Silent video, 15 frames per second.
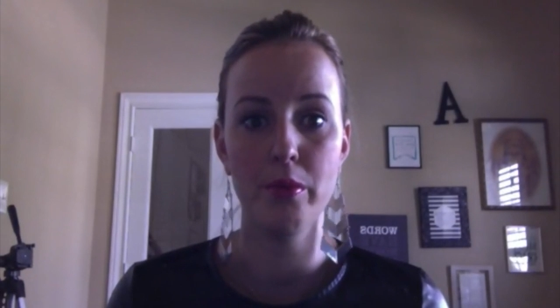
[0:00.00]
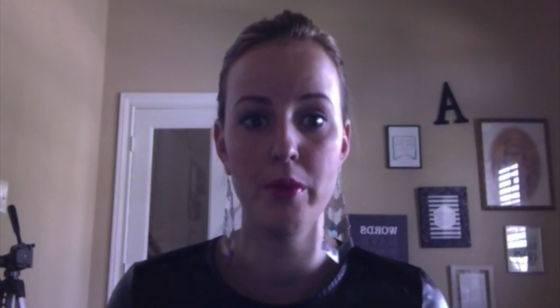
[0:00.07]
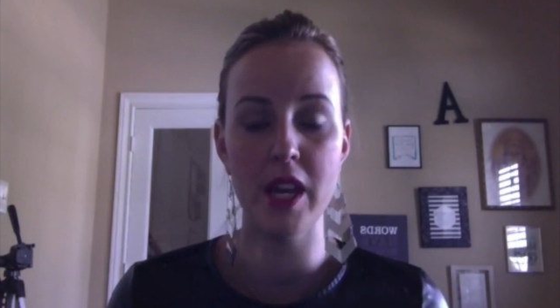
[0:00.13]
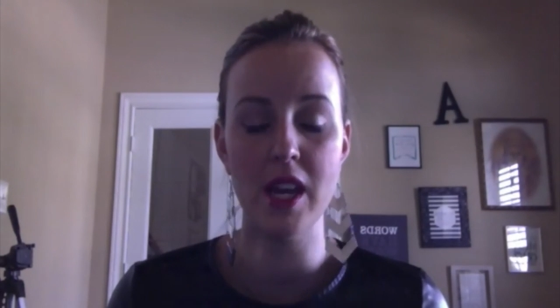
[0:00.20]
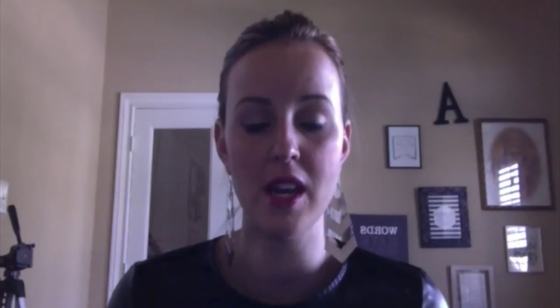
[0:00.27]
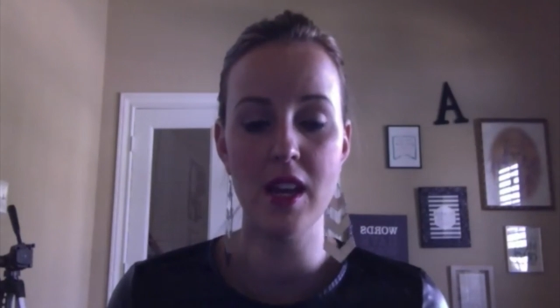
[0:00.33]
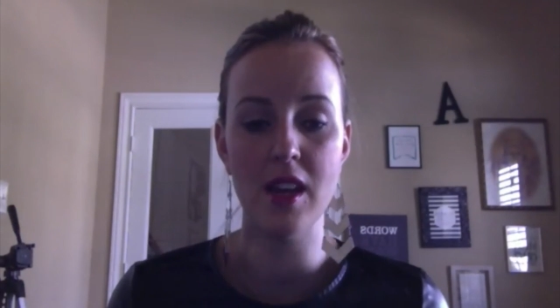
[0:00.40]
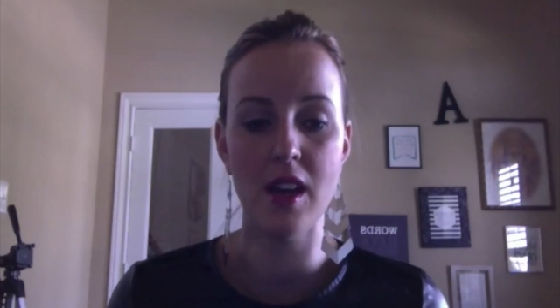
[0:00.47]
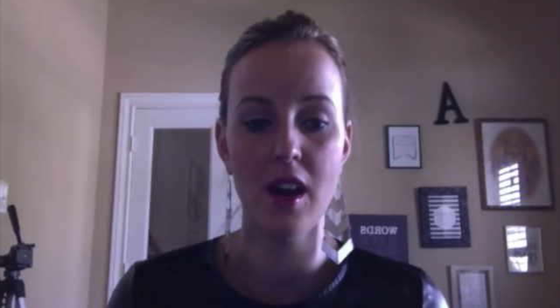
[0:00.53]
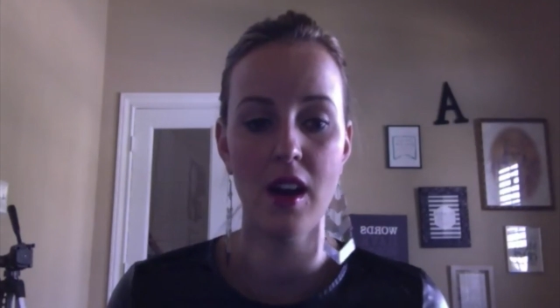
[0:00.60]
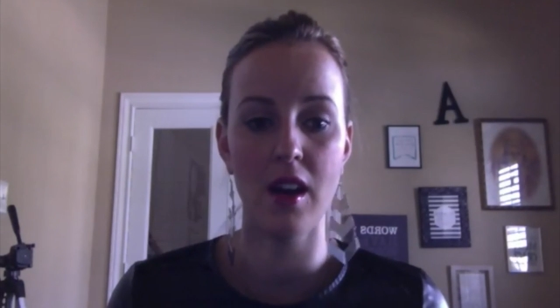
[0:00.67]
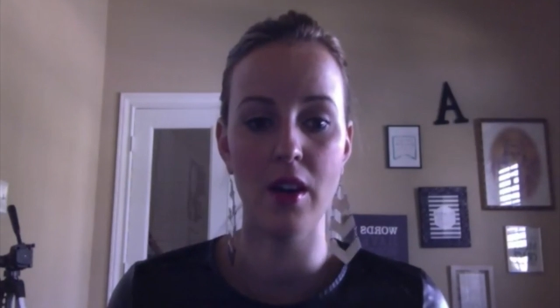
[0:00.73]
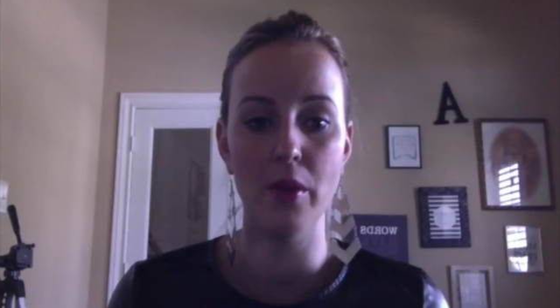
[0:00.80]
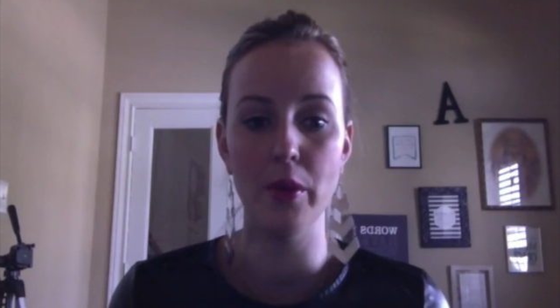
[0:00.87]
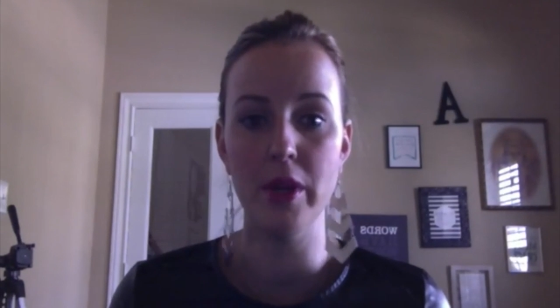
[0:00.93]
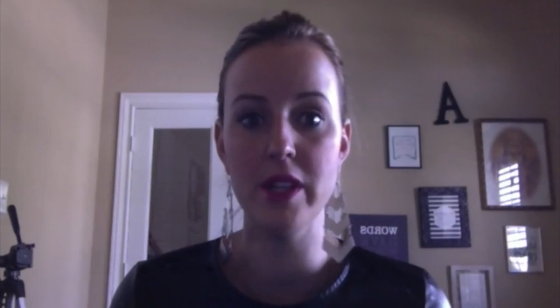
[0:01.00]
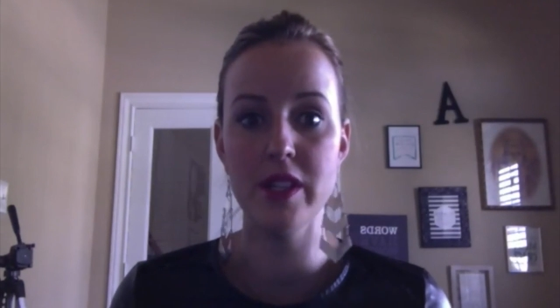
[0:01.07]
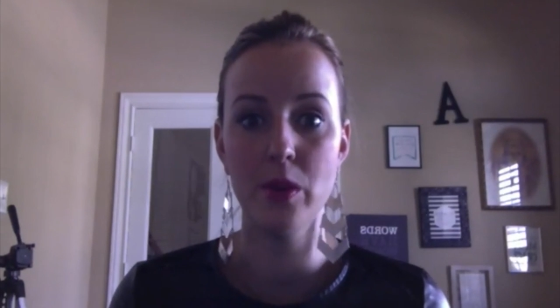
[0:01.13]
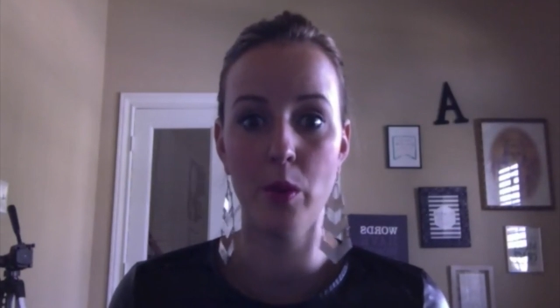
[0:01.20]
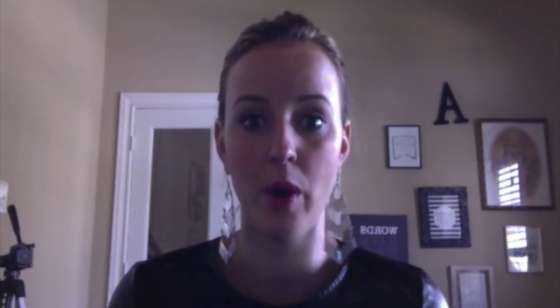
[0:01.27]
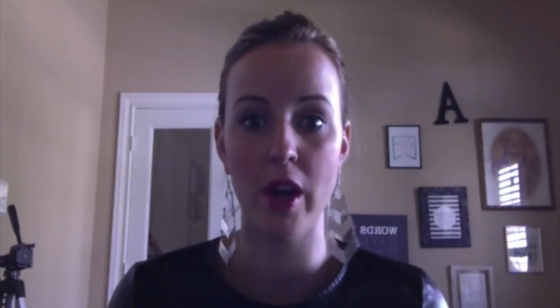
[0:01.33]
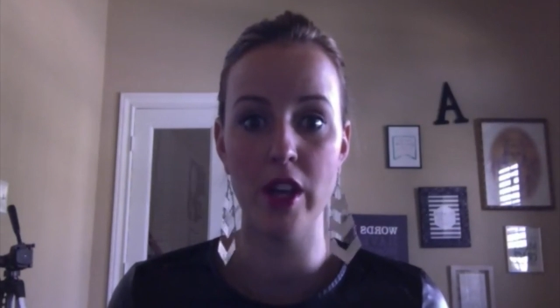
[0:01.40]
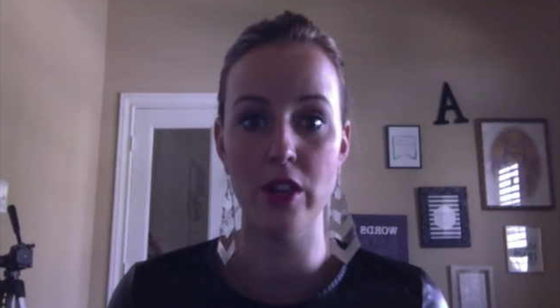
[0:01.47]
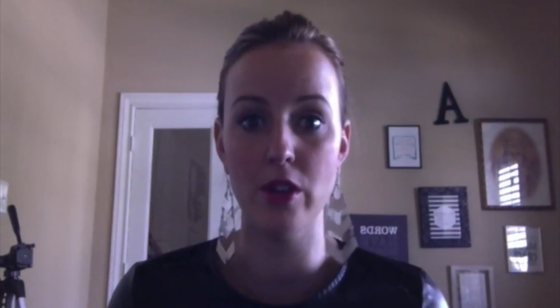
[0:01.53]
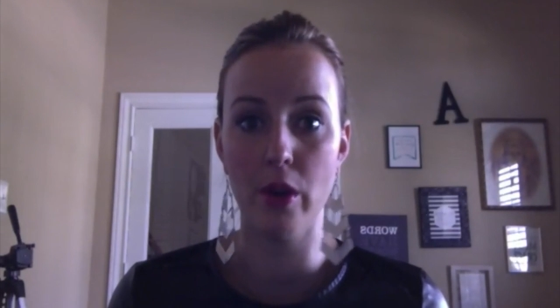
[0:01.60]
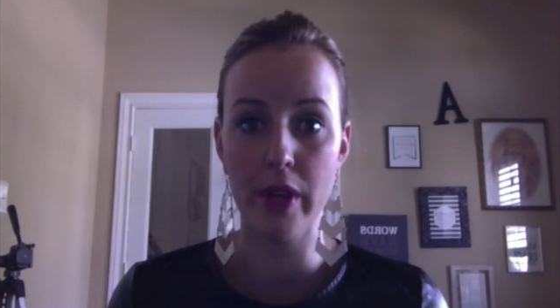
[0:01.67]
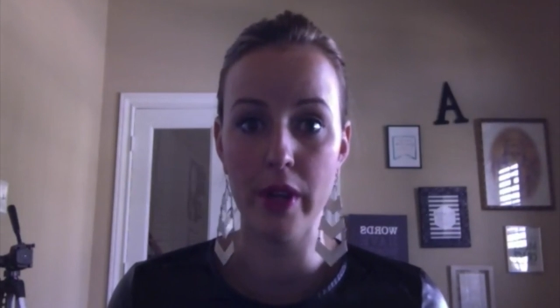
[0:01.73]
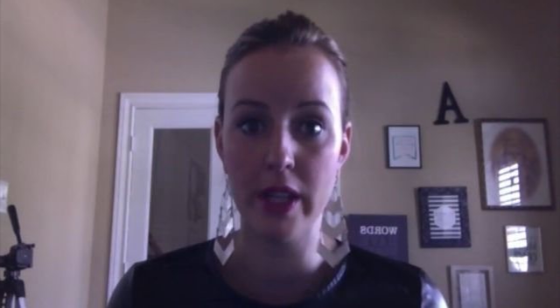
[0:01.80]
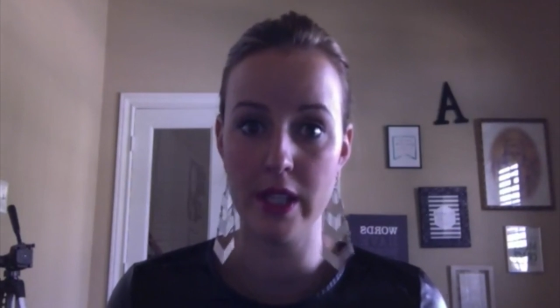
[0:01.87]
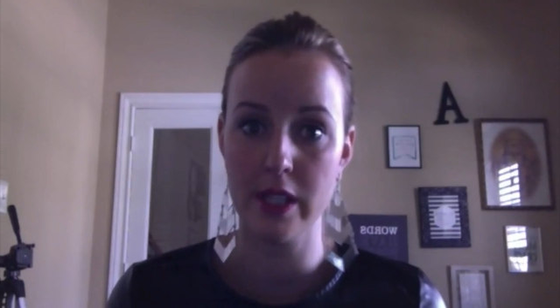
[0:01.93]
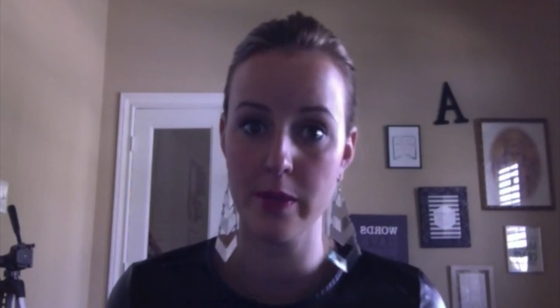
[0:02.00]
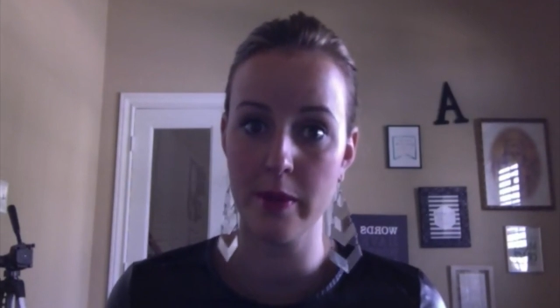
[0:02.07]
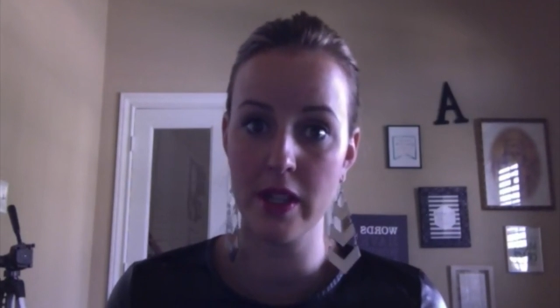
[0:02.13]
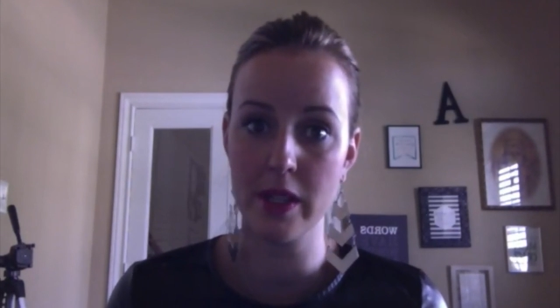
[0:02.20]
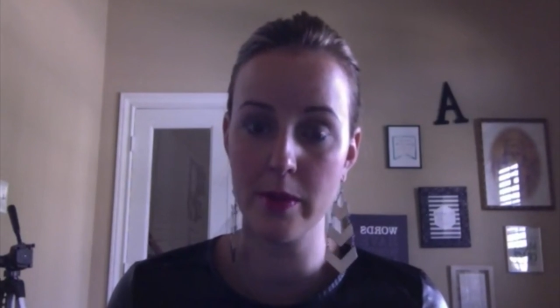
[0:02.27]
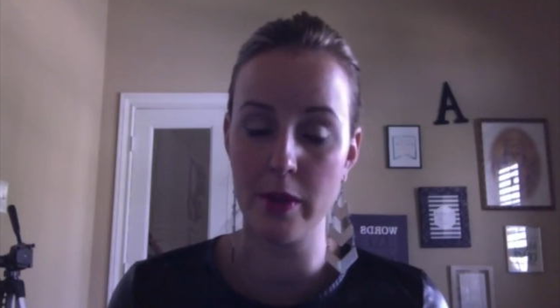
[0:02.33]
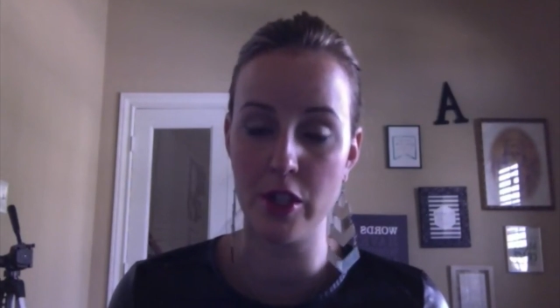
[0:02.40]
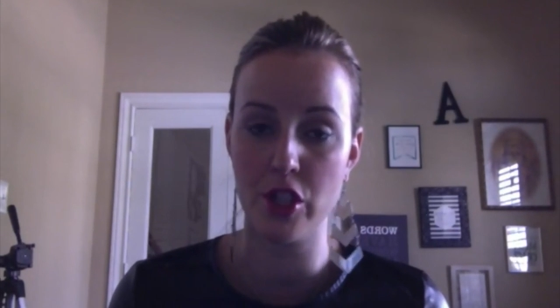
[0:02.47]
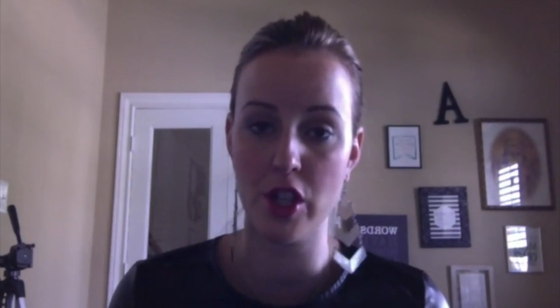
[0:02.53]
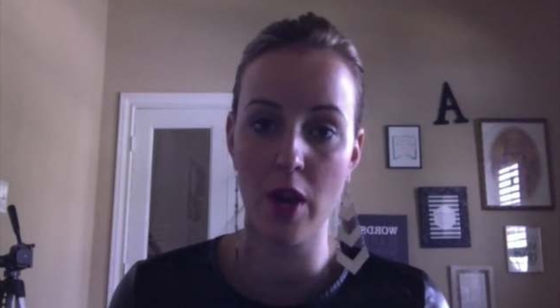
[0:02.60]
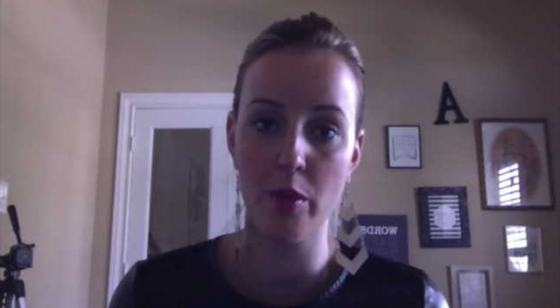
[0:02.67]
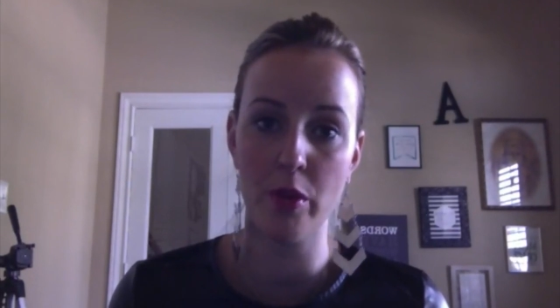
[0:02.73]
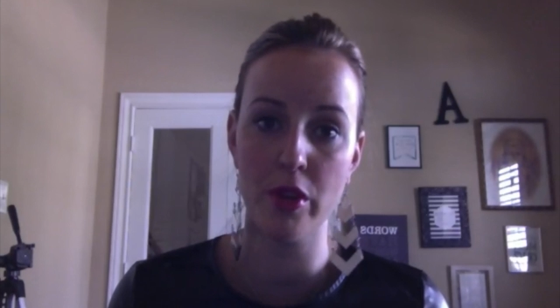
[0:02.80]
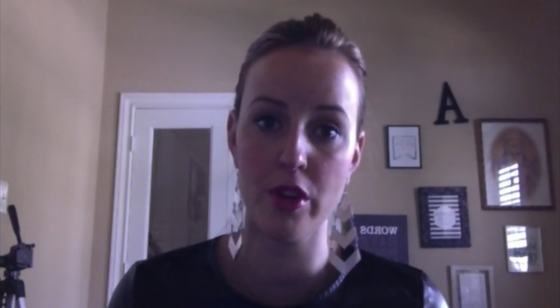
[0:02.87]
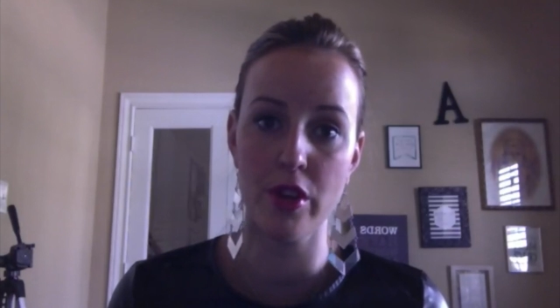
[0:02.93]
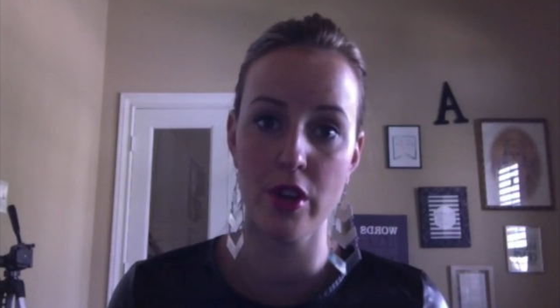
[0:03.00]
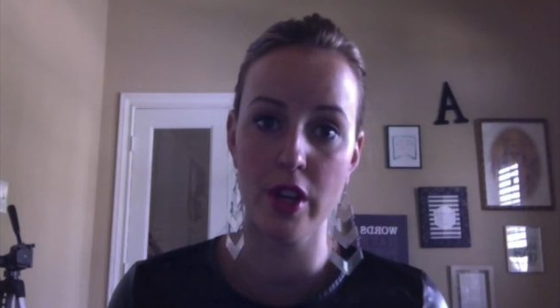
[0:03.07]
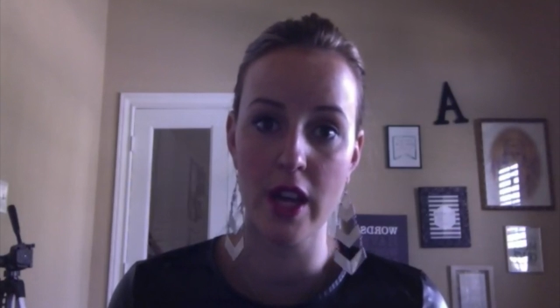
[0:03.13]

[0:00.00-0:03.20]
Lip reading: be a reason why you don't get to spend as much time with your